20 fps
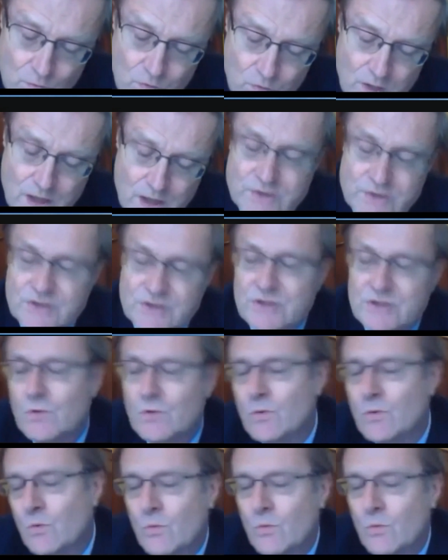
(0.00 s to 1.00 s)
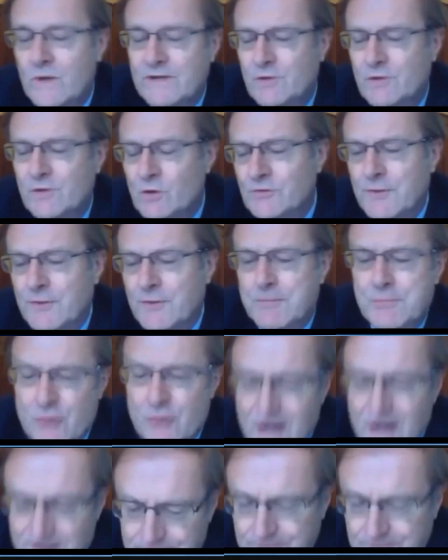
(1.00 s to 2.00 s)
what we've called the
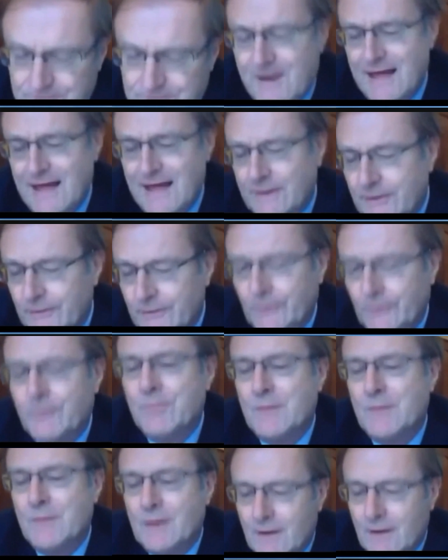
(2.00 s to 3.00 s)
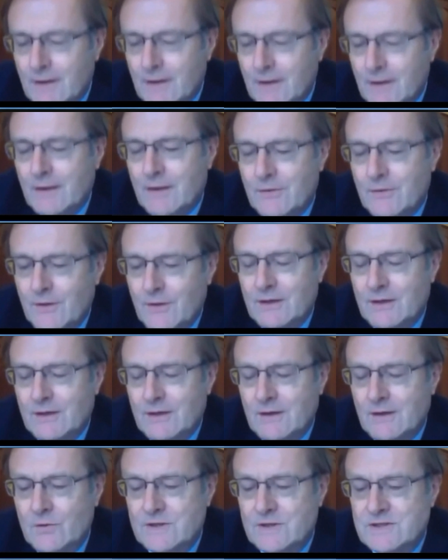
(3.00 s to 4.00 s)
private value. In
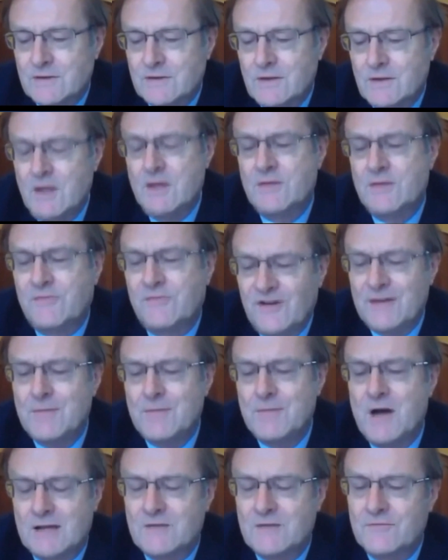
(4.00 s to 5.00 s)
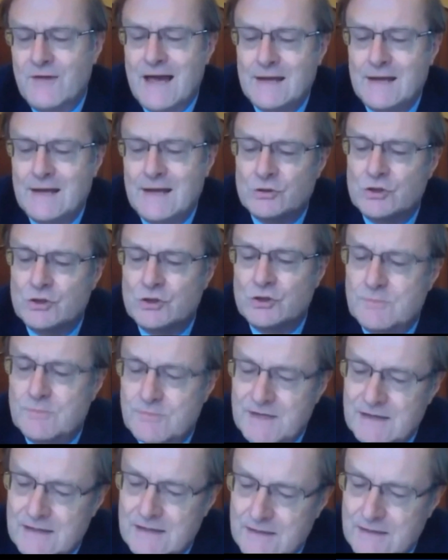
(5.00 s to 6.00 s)
other words, the fair market value should
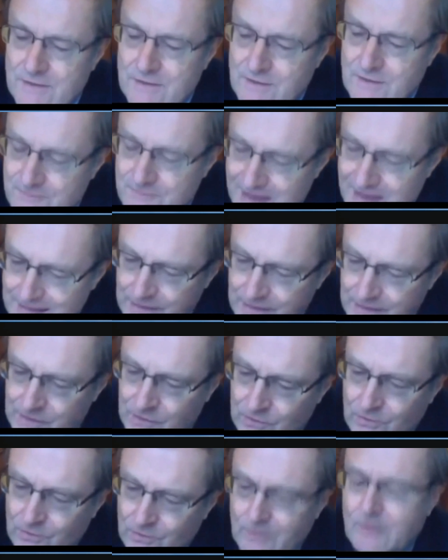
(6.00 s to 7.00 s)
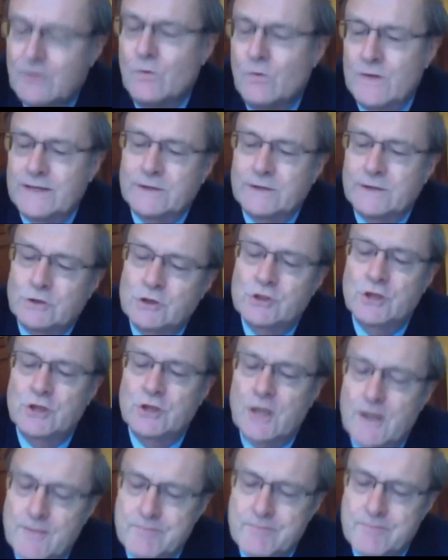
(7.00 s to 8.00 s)
be the value which
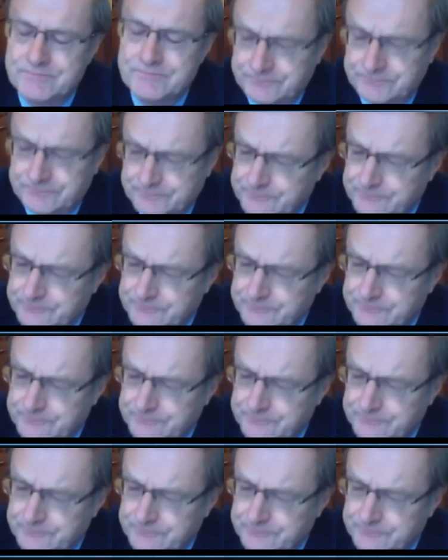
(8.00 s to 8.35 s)
um,